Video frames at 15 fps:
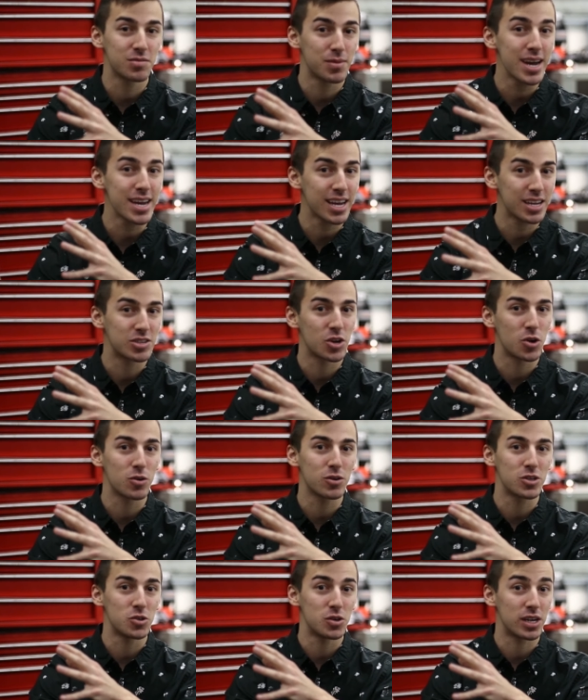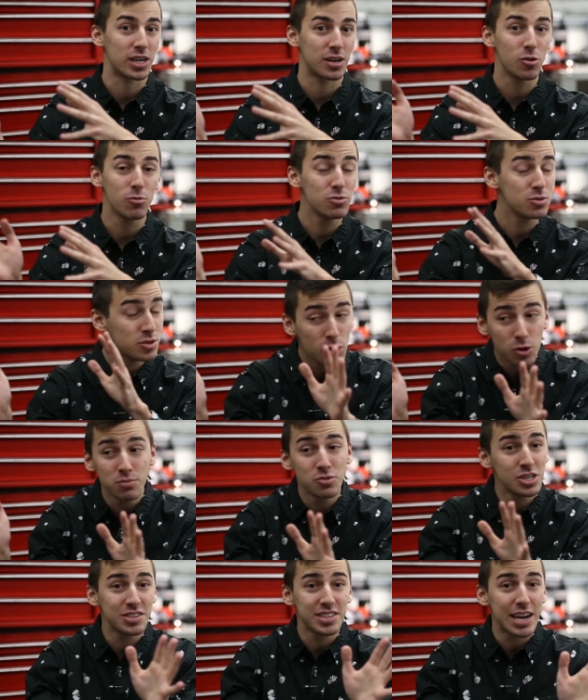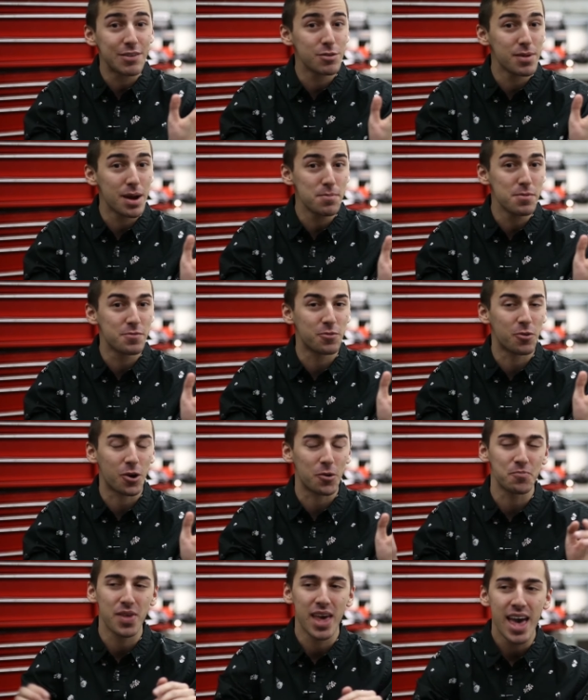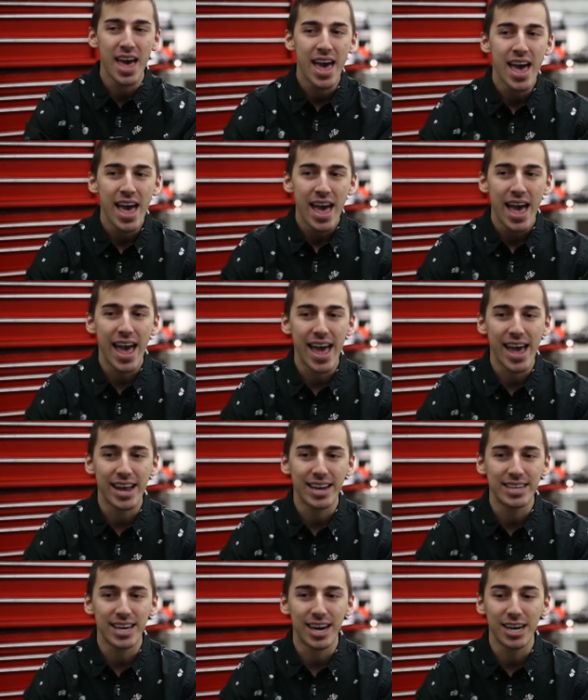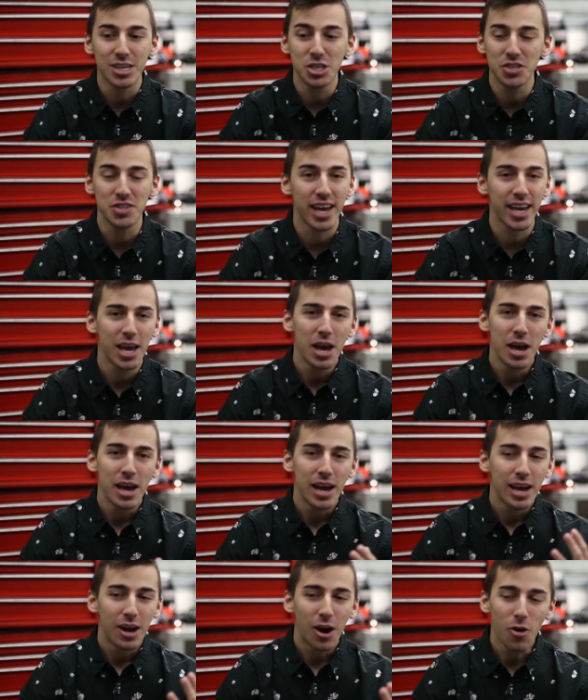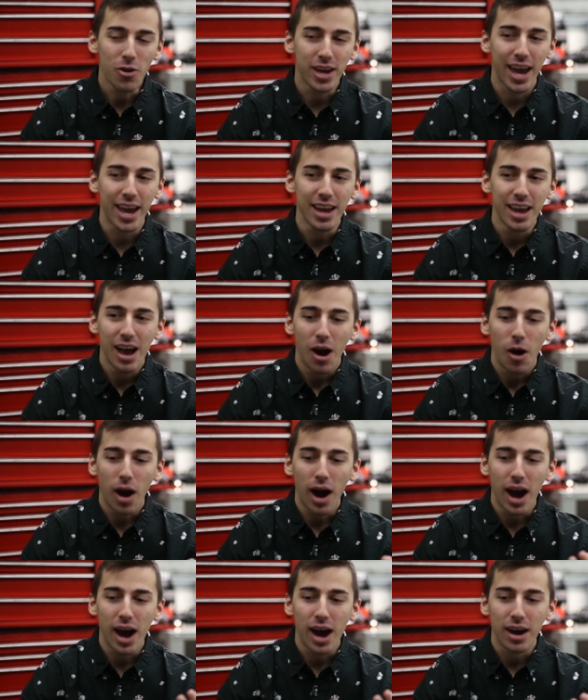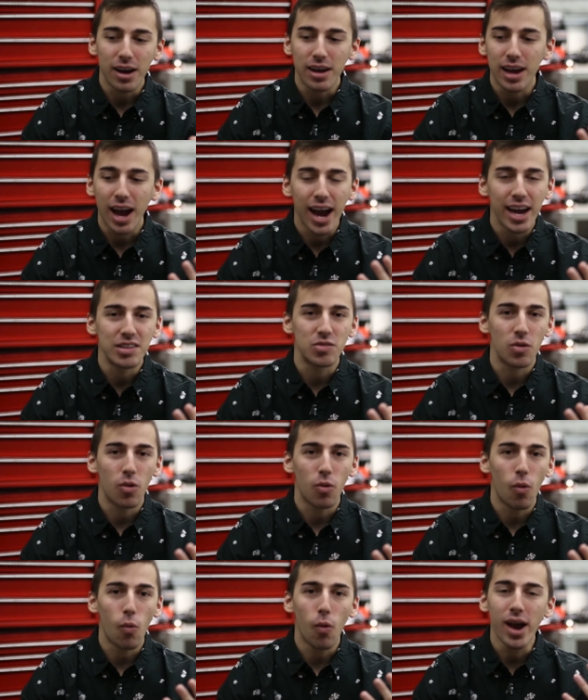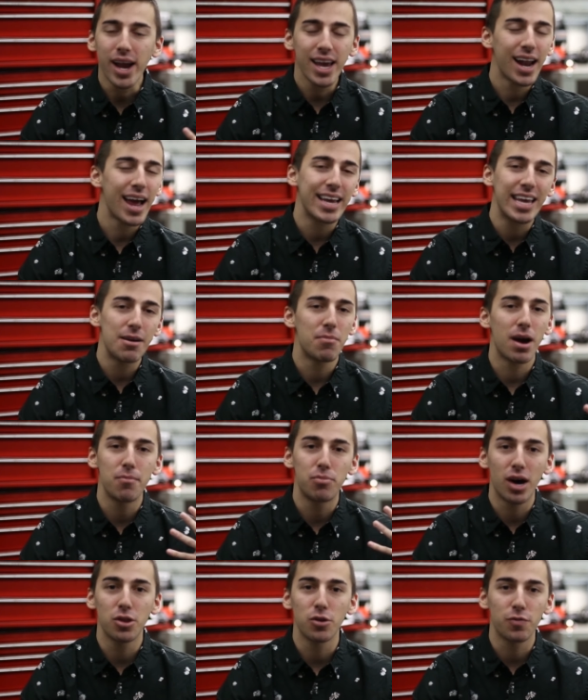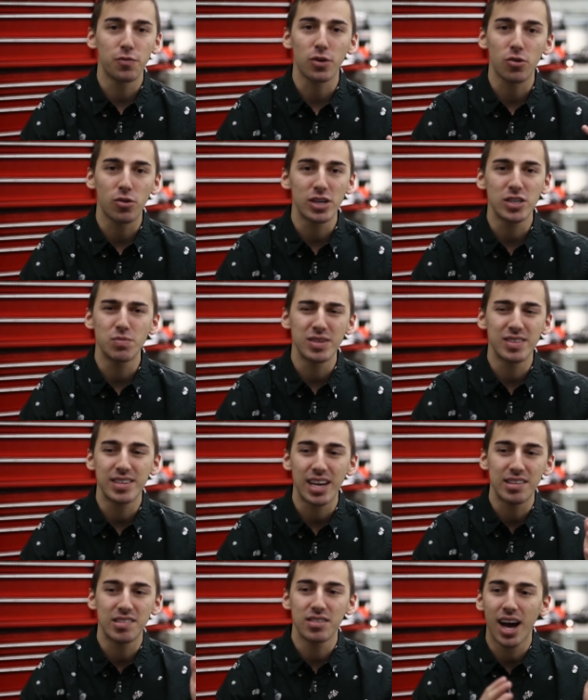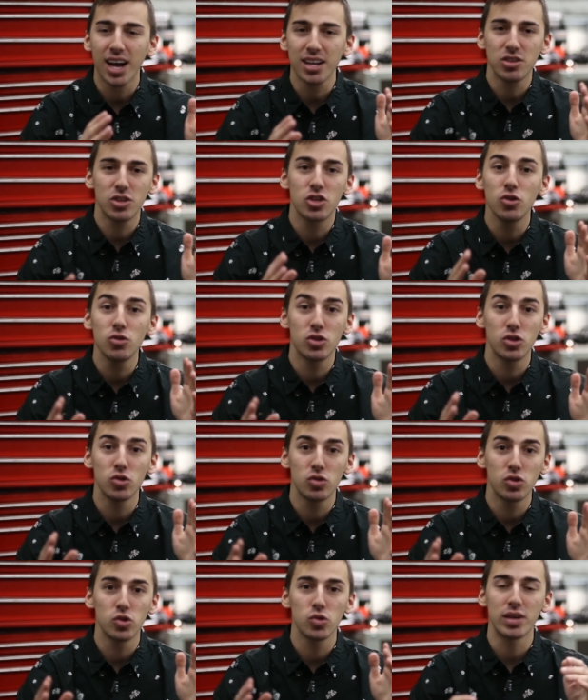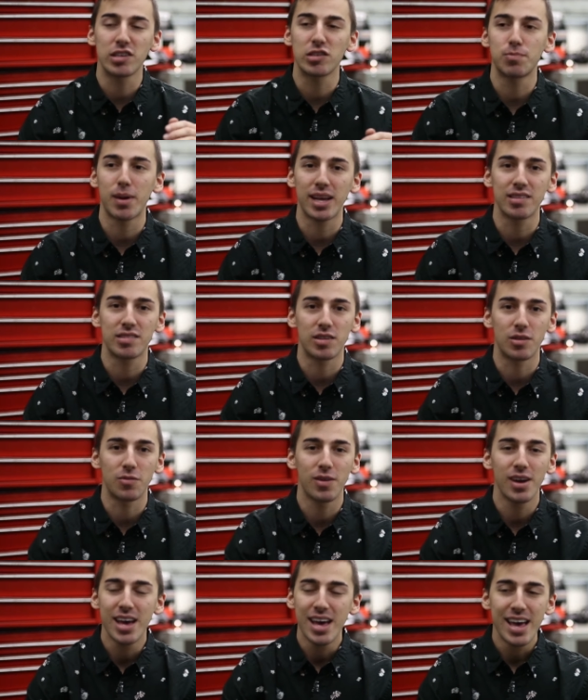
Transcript: and Mike at Touge Tuning, whom, whom she's never met before. And uh, she's like, okay, uh, guys, what can I get my brother for Christmas that's not too, too, too expensive?